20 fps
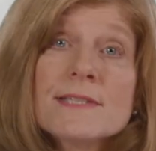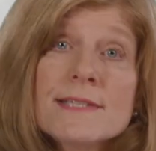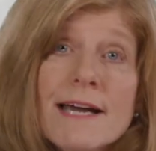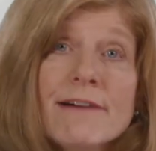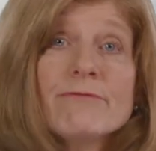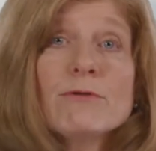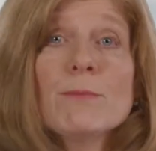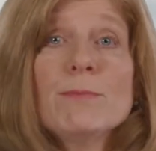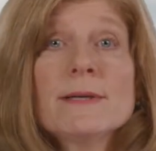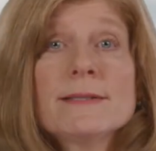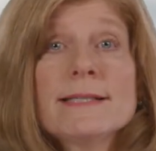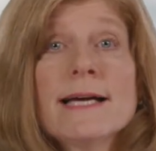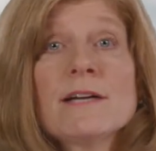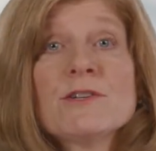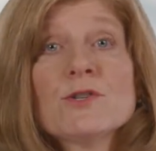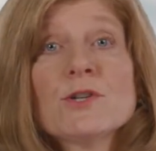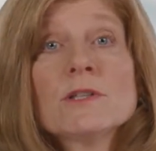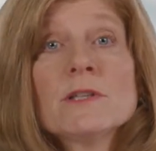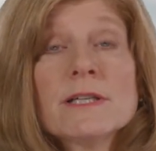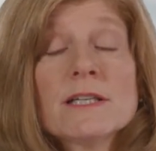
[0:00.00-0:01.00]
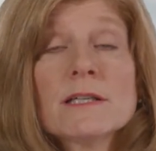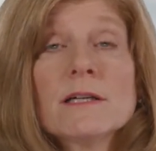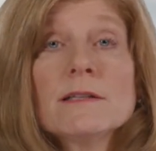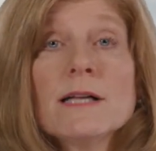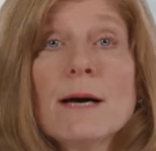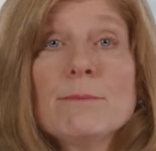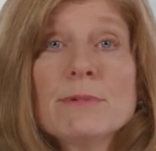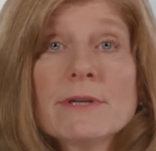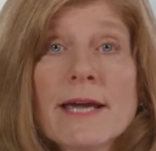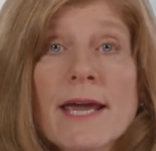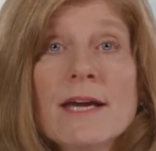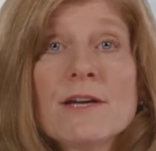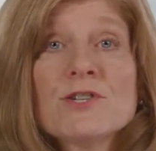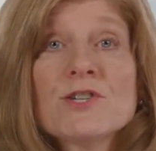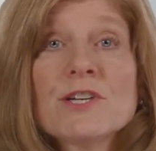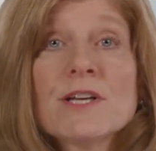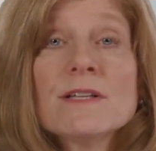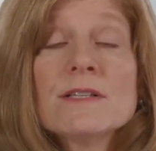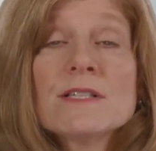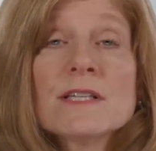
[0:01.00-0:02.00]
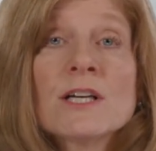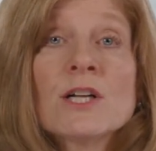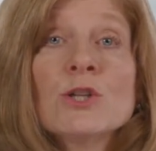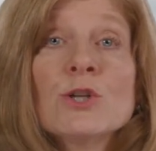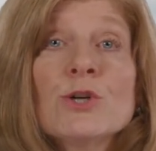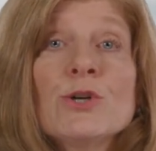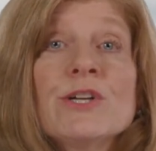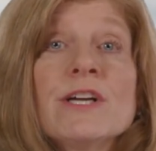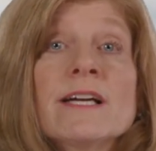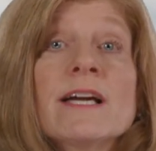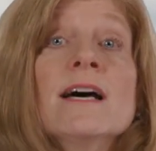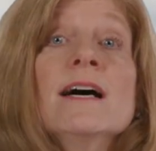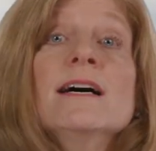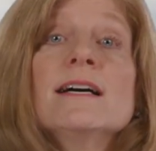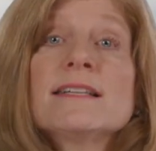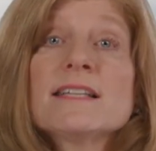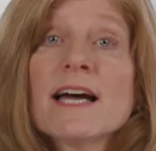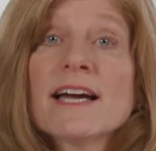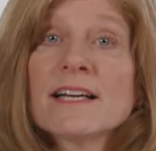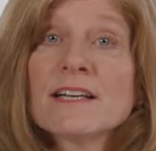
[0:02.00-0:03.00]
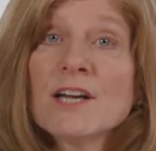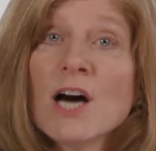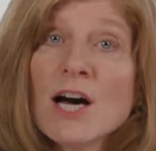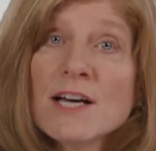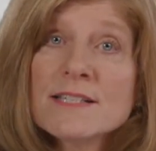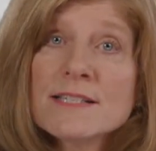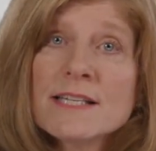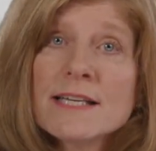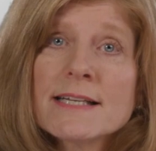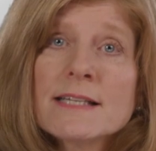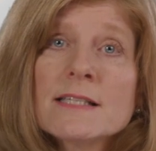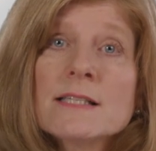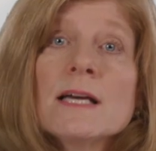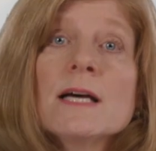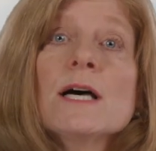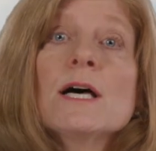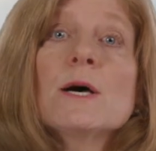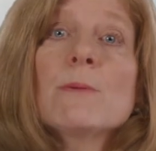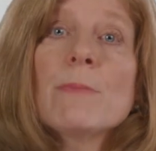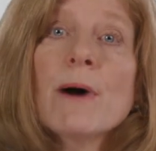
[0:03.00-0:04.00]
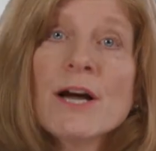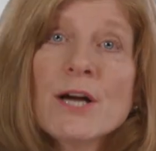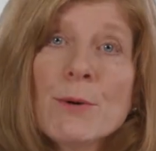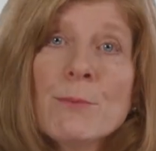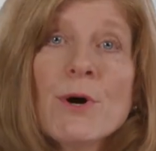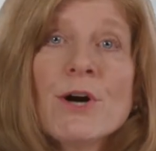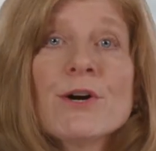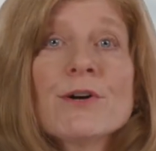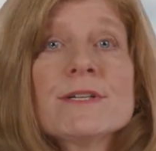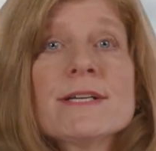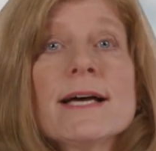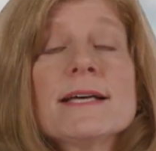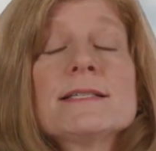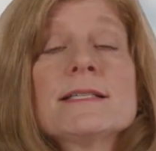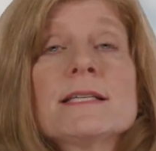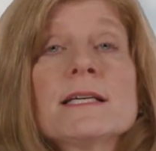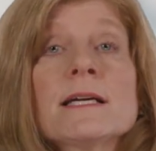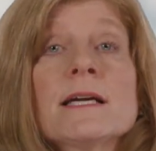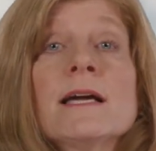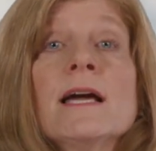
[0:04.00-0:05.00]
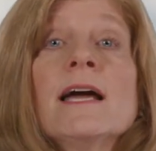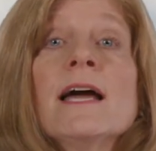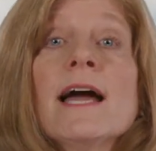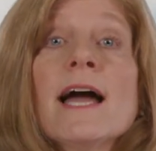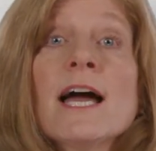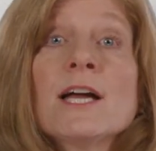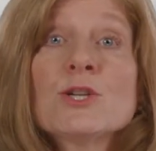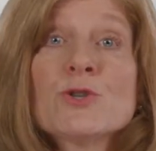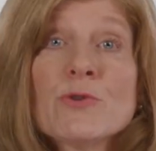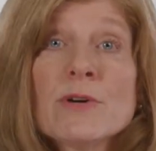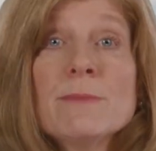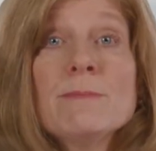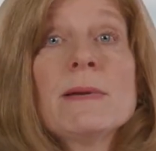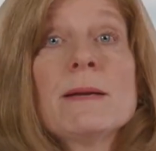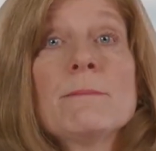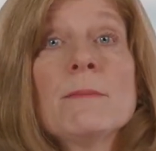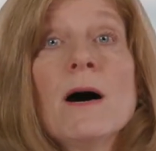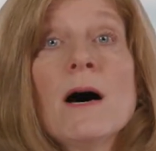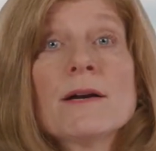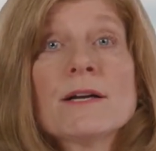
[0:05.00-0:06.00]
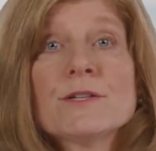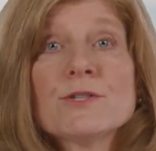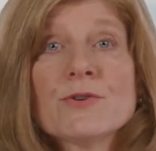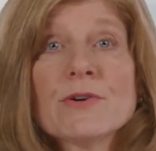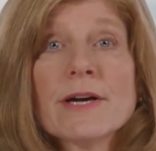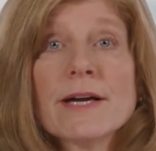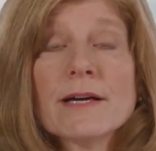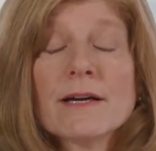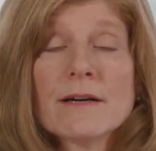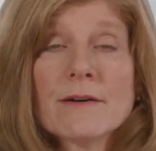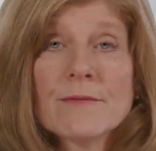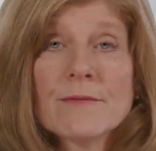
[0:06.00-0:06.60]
several potential clinical applications, including diagnostics, biomarker testing, and treatment monitoring.